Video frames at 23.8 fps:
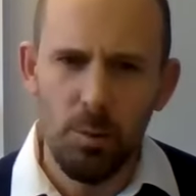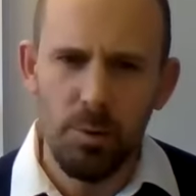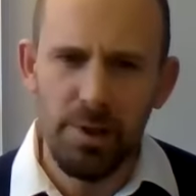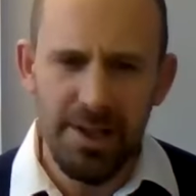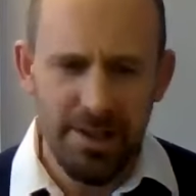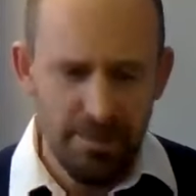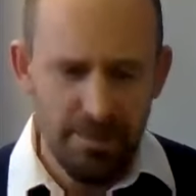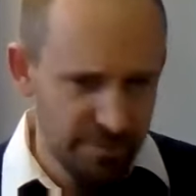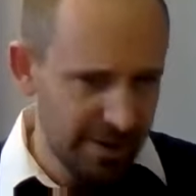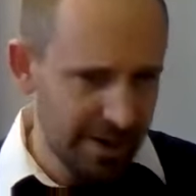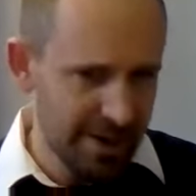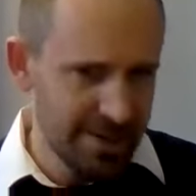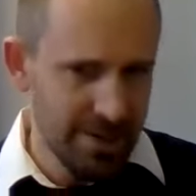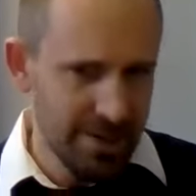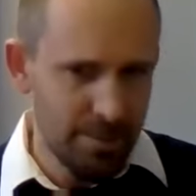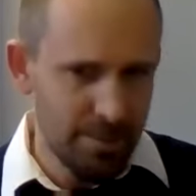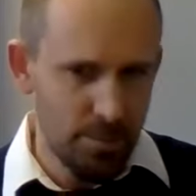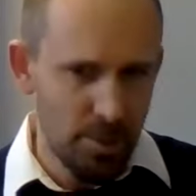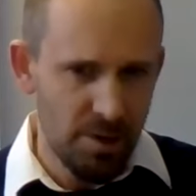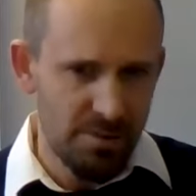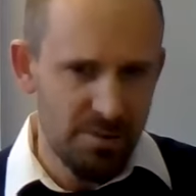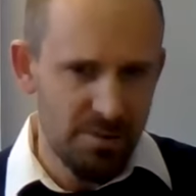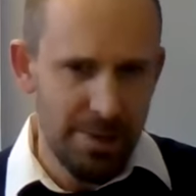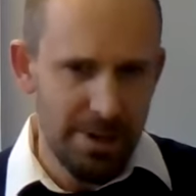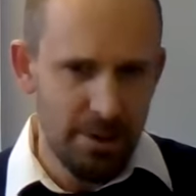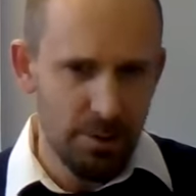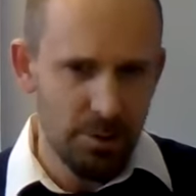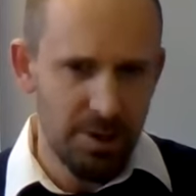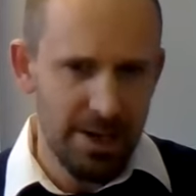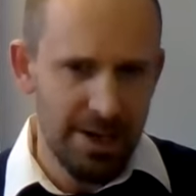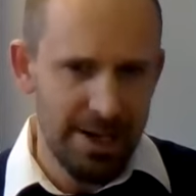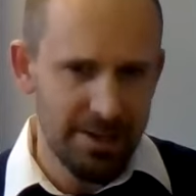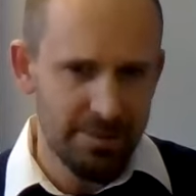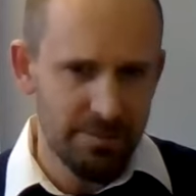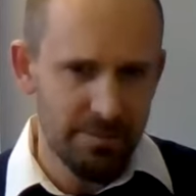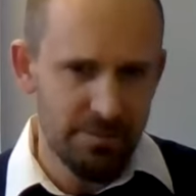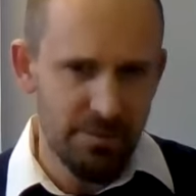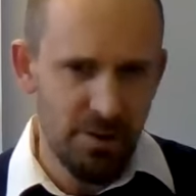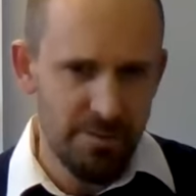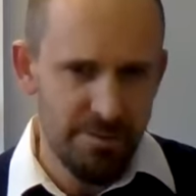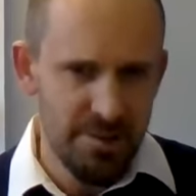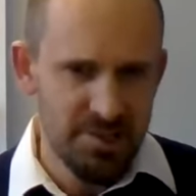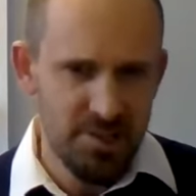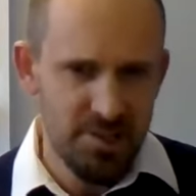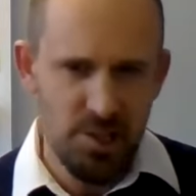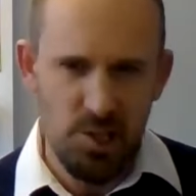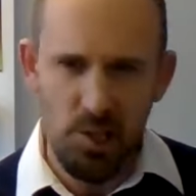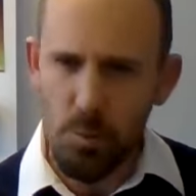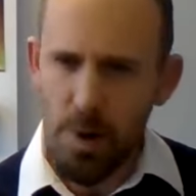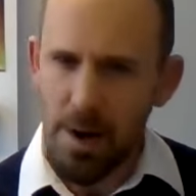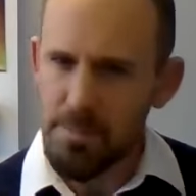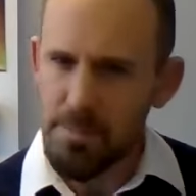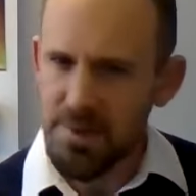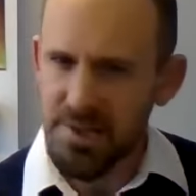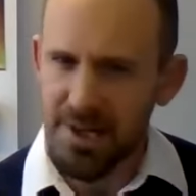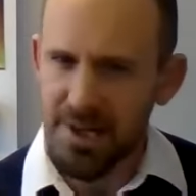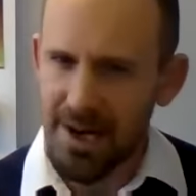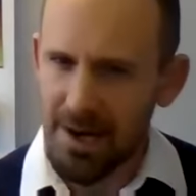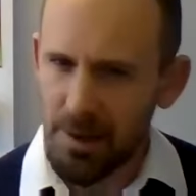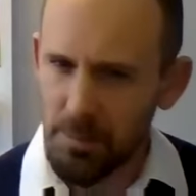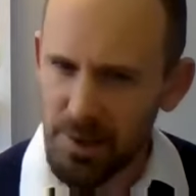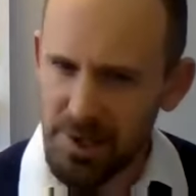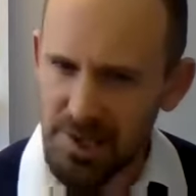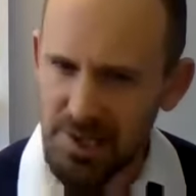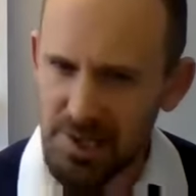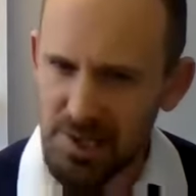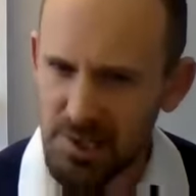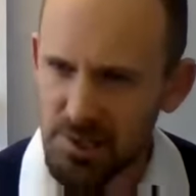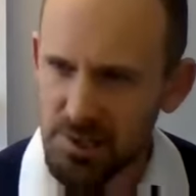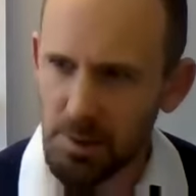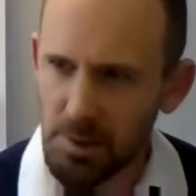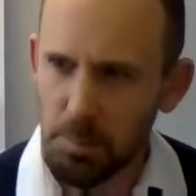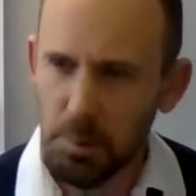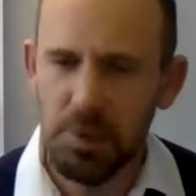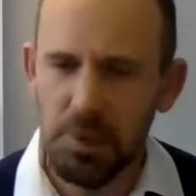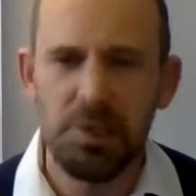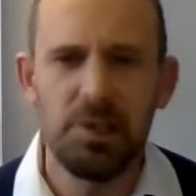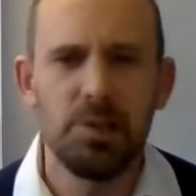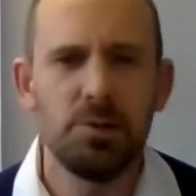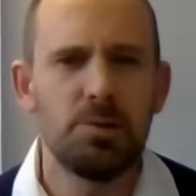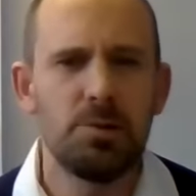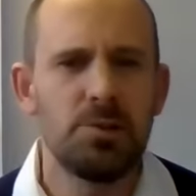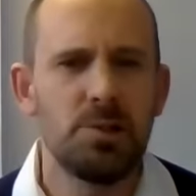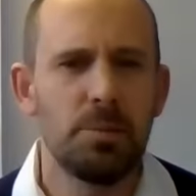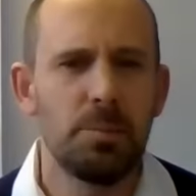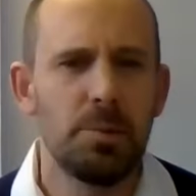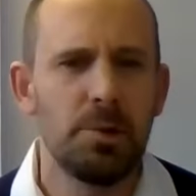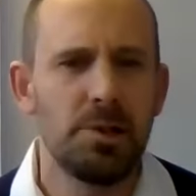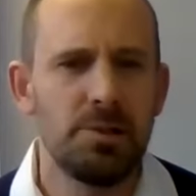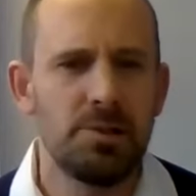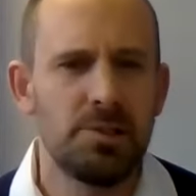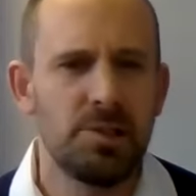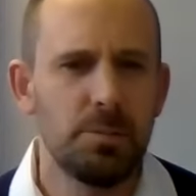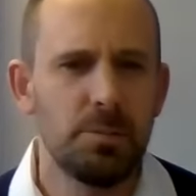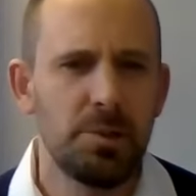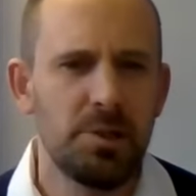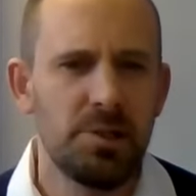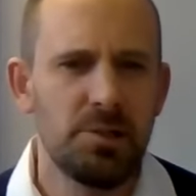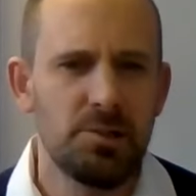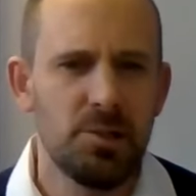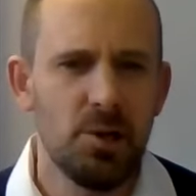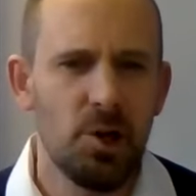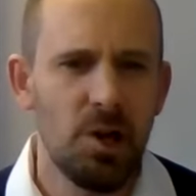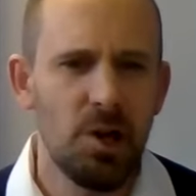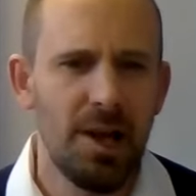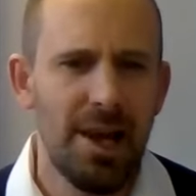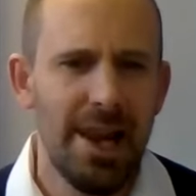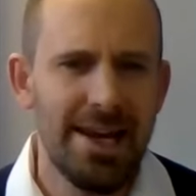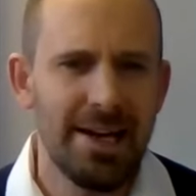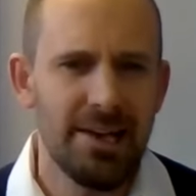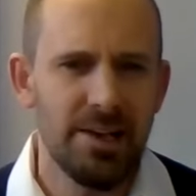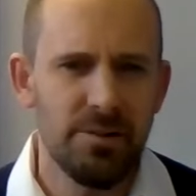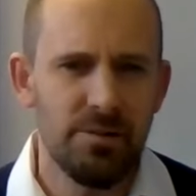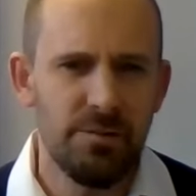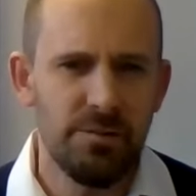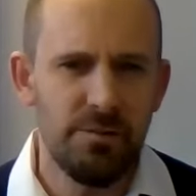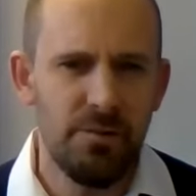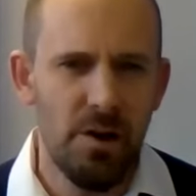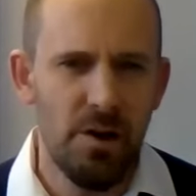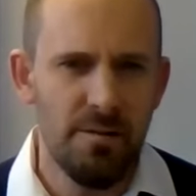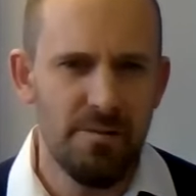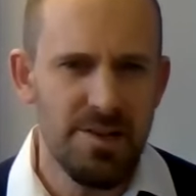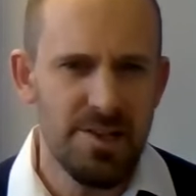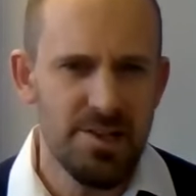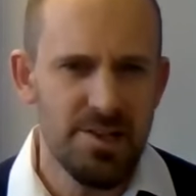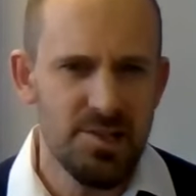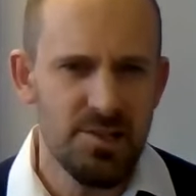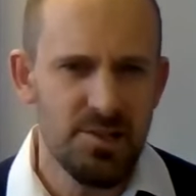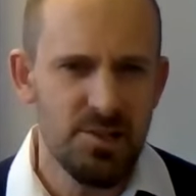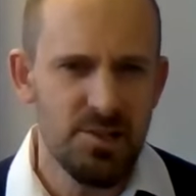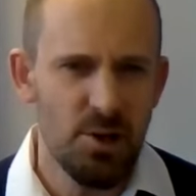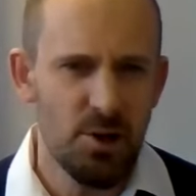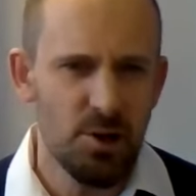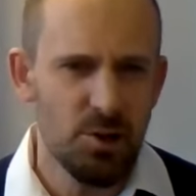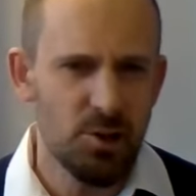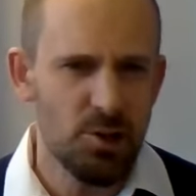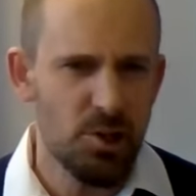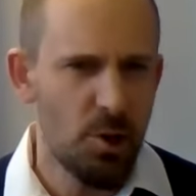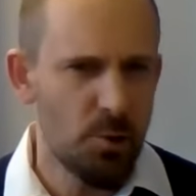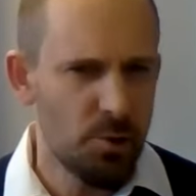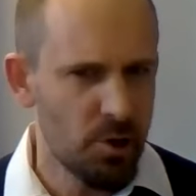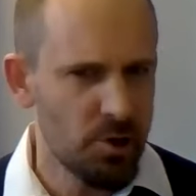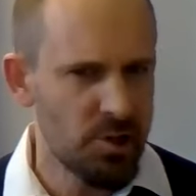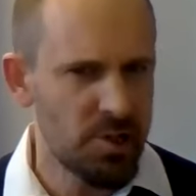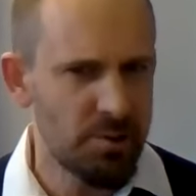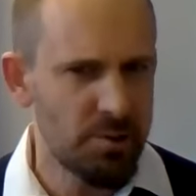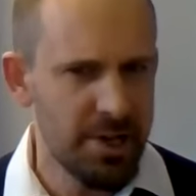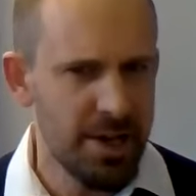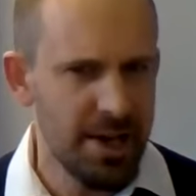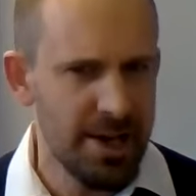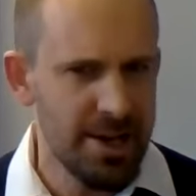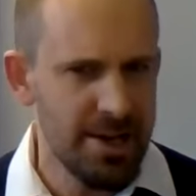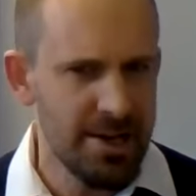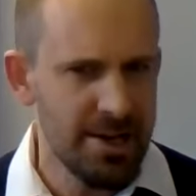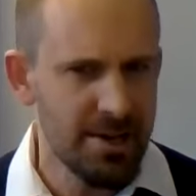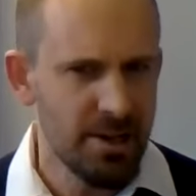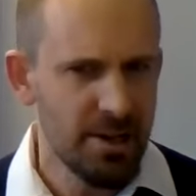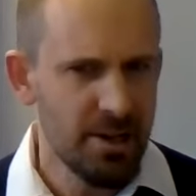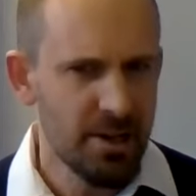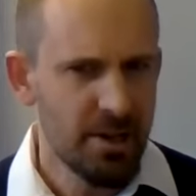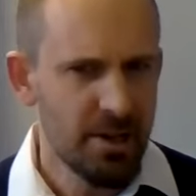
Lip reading: they can find out more about Leyland Forrest at your website, which is www.leylandforrest.co.uk.